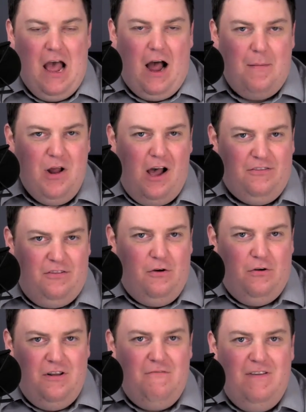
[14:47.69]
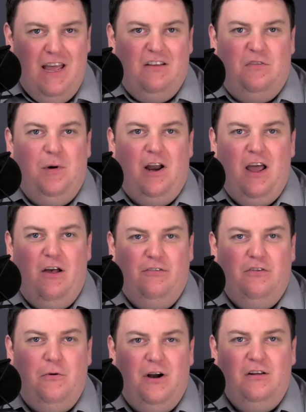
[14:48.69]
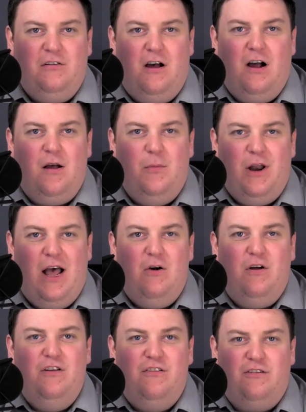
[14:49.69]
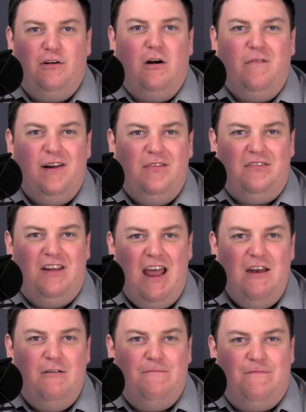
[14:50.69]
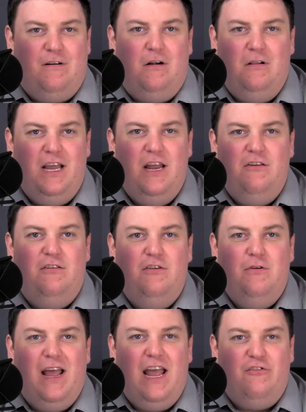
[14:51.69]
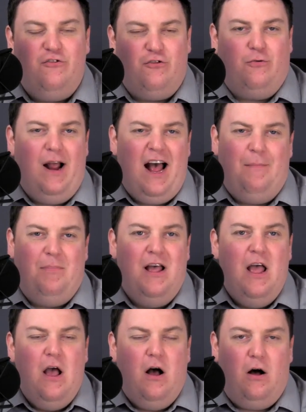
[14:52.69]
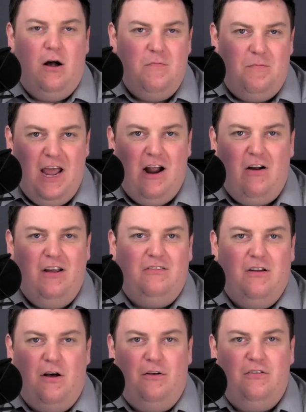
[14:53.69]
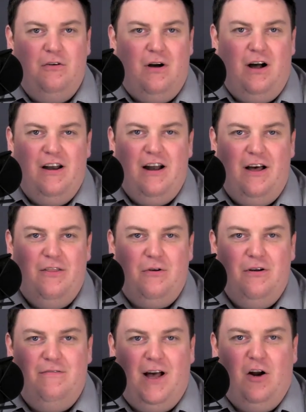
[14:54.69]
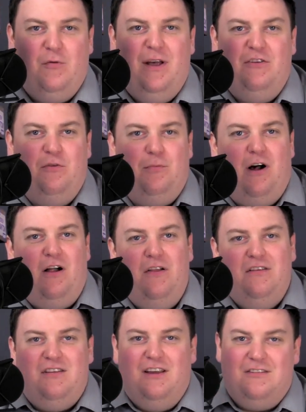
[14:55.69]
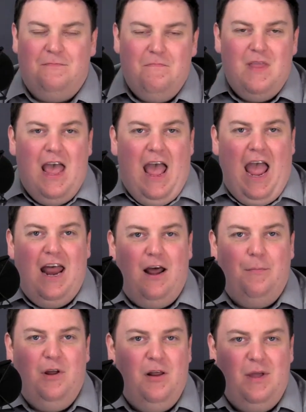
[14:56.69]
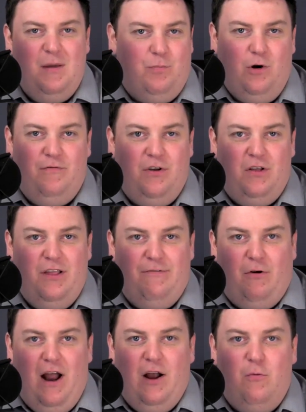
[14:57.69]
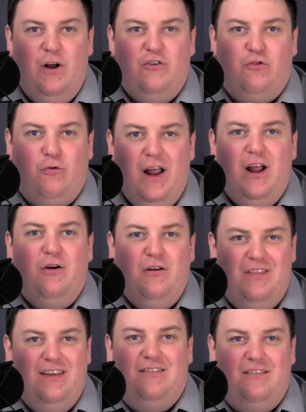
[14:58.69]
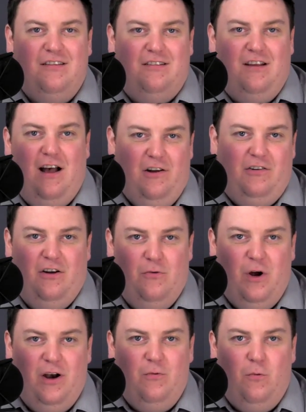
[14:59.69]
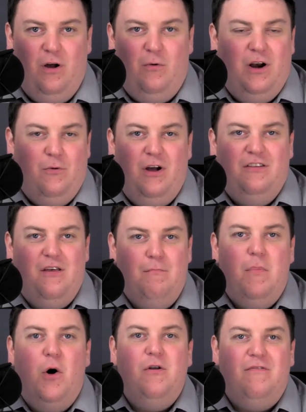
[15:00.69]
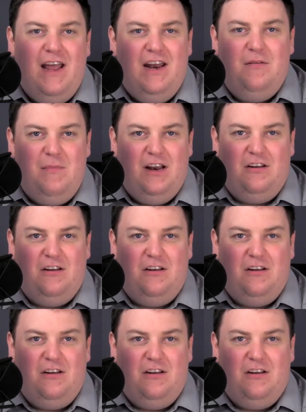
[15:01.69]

I'm not so convinced, but I also want to talk about how conservatives tend to fall into a trap on Paris and also on other environmental policies. And I'm going to be perfectly frank, what triggered this discussion, what it was that motivated me